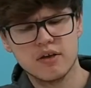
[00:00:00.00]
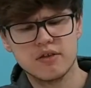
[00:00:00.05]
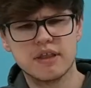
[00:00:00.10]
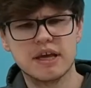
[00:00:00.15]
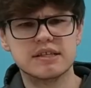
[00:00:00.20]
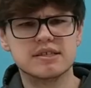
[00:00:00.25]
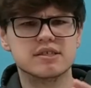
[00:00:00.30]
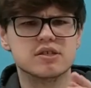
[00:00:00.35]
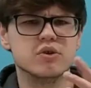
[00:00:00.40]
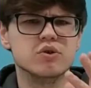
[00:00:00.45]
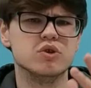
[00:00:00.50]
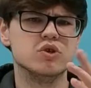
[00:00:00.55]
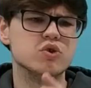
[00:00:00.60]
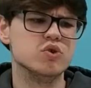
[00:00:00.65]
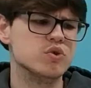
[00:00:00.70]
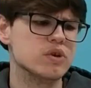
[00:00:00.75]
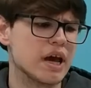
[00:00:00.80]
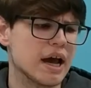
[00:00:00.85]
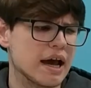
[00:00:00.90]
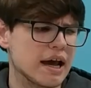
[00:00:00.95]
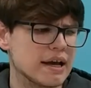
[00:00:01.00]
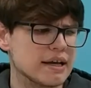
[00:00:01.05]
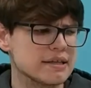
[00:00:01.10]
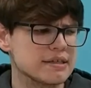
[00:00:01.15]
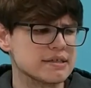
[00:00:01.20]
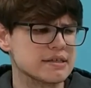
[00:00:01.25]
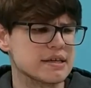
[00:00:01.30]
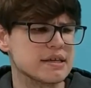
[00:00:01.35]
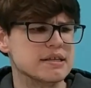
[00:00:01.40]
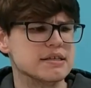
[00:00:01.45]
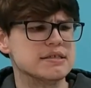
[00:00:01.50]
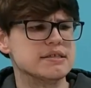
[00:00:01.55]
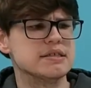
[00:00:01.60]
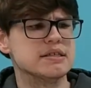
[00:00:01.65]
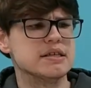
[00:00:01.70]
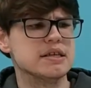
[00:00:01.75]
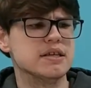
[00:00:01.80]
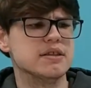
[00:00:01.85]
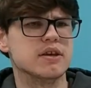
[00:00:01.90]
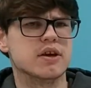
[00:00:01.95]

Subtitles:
That's so you guys can see